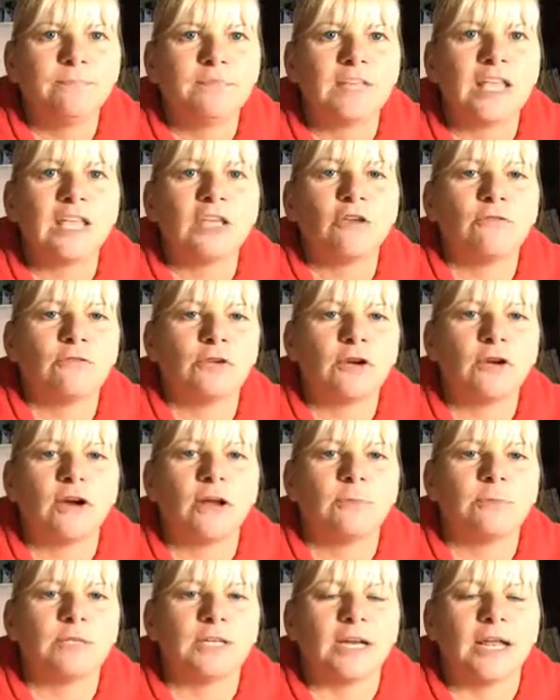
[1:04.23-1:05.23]
thank you for your
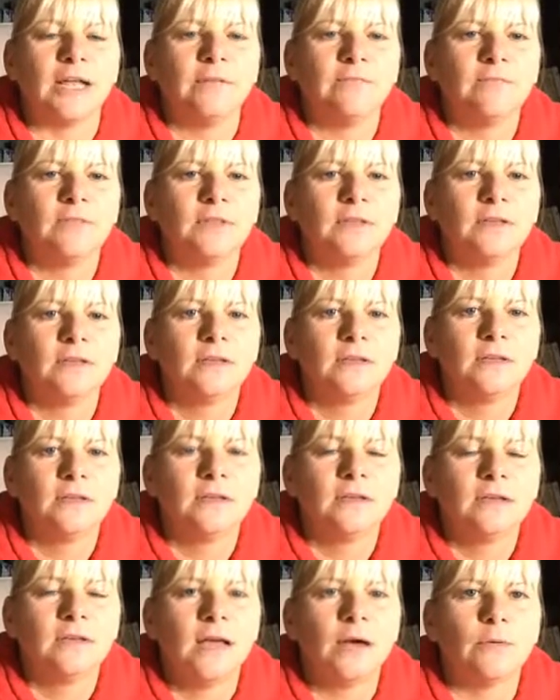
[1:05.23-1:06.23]
help today.
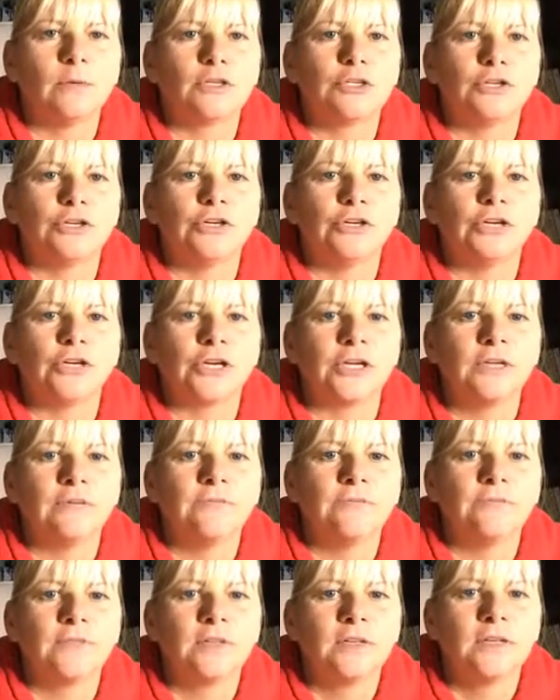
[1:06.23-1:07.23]
How was your erg
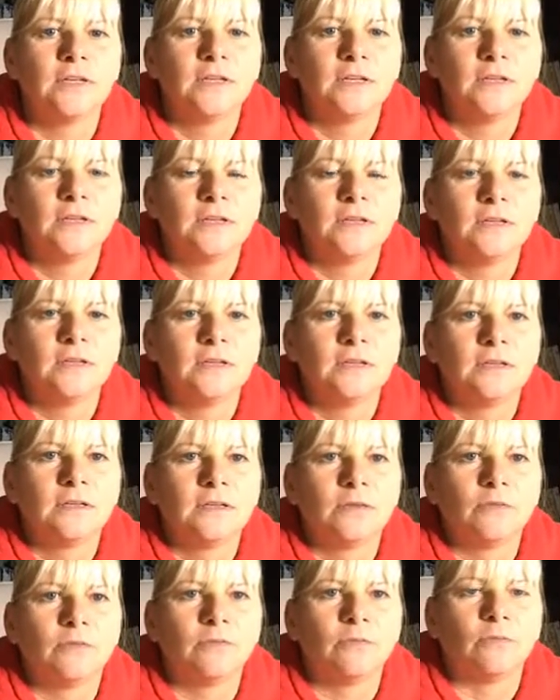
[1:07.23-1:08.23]

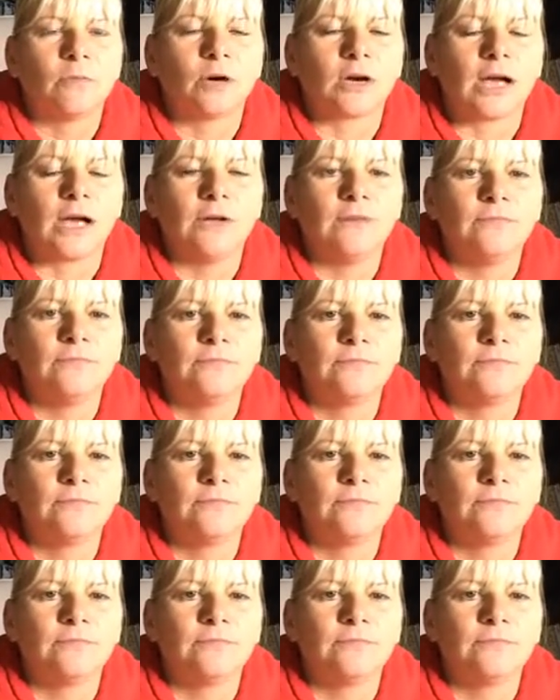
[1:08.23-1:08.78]
workout?